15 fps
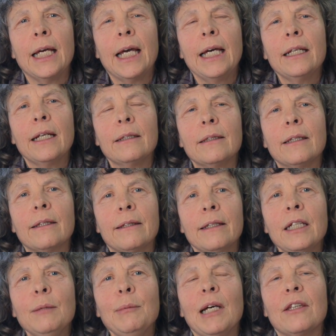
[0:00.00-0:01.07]
And I
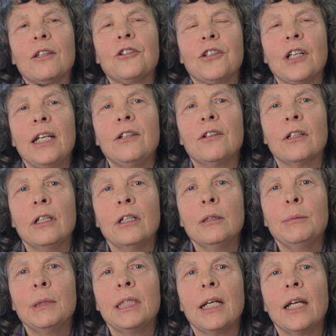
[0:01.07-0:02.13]
think about the change a little
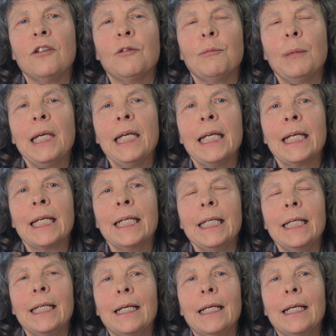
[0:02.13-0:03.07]
bit as being,